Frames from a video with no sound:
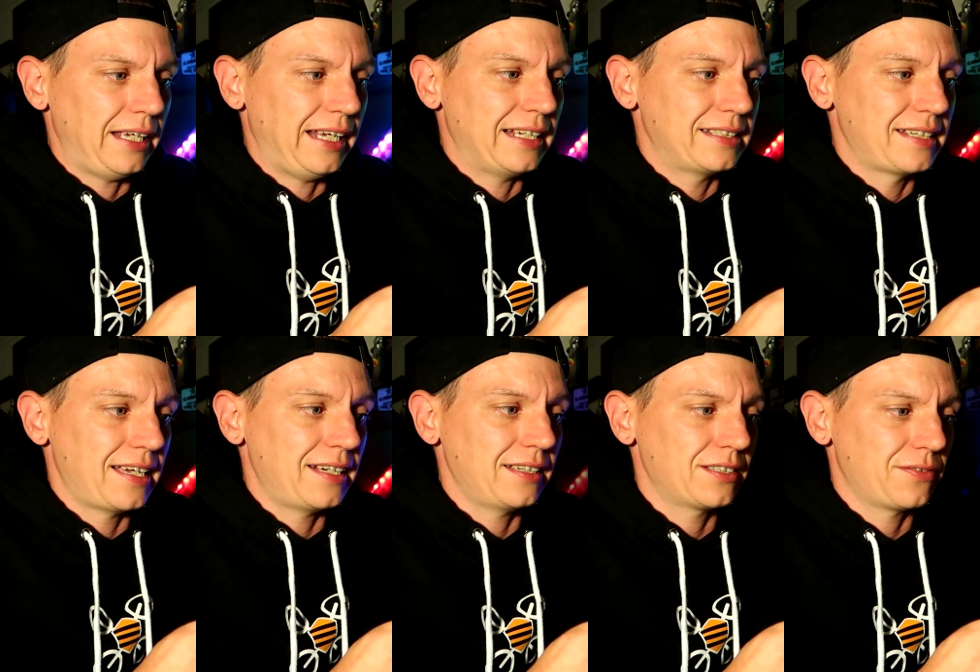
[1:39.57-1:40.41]

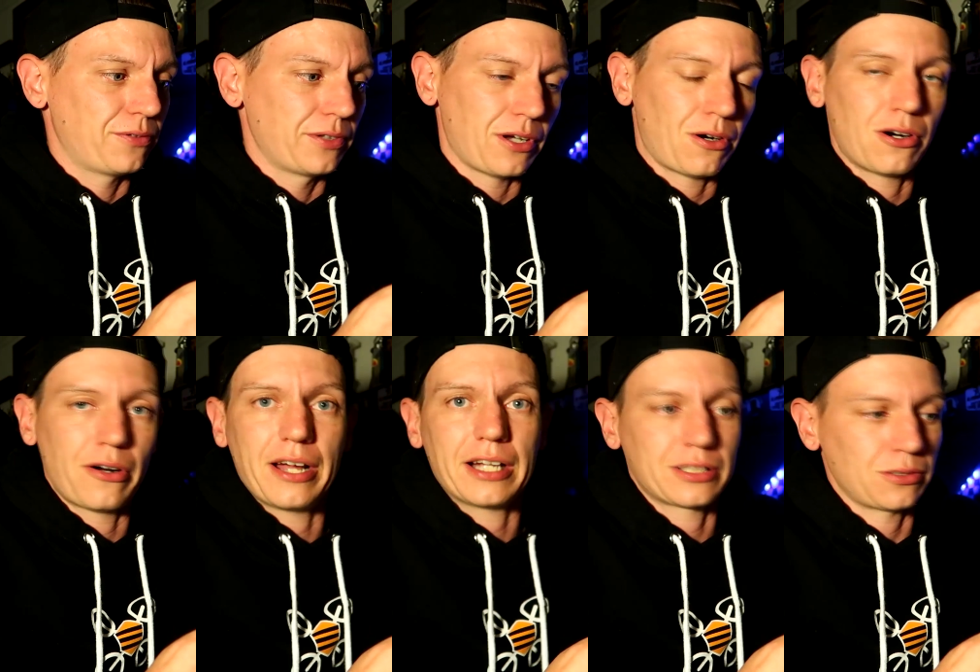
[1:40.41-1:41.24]
Antennas for the
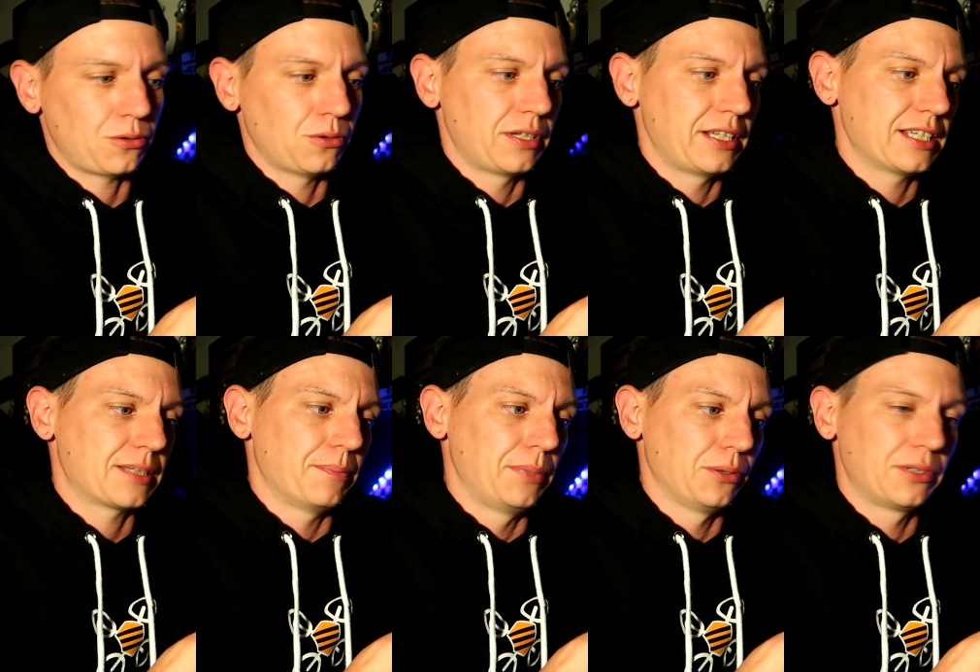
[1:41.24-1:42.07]
RX on this
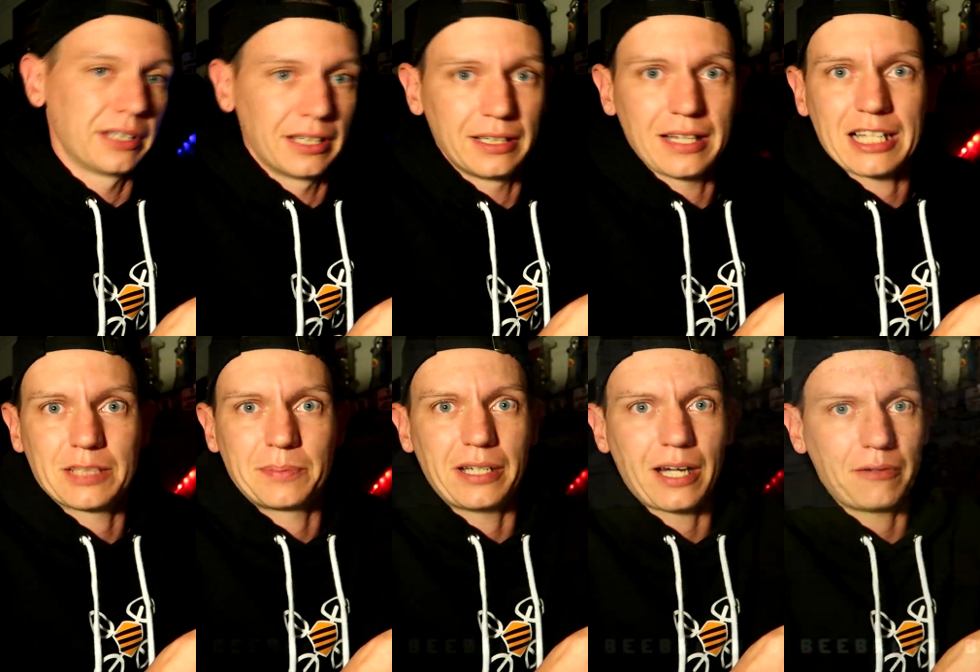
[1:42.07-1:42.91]
built-in
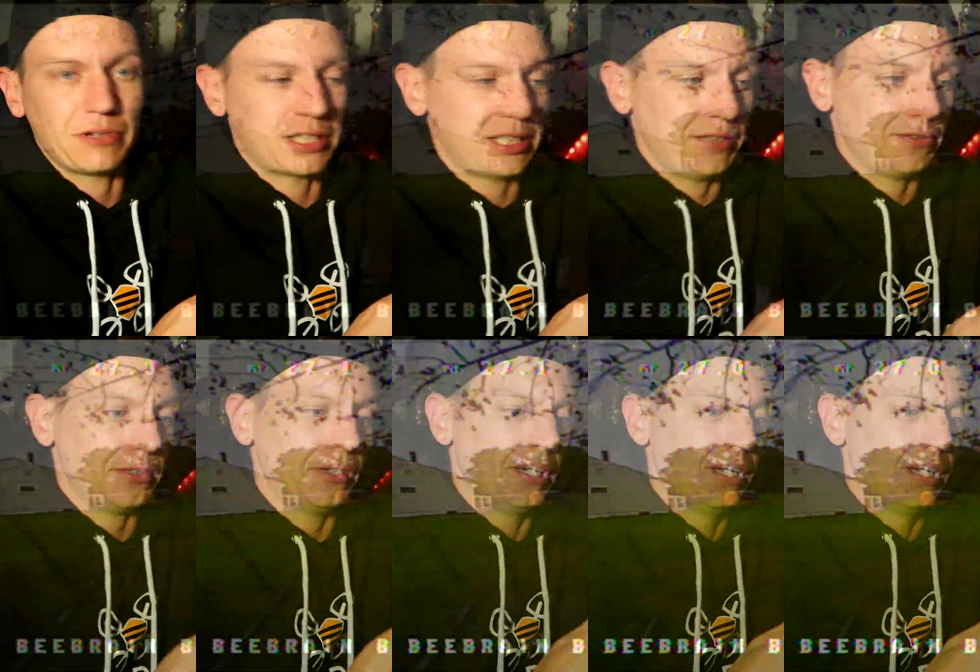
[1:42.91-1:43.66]
Spi Receiver,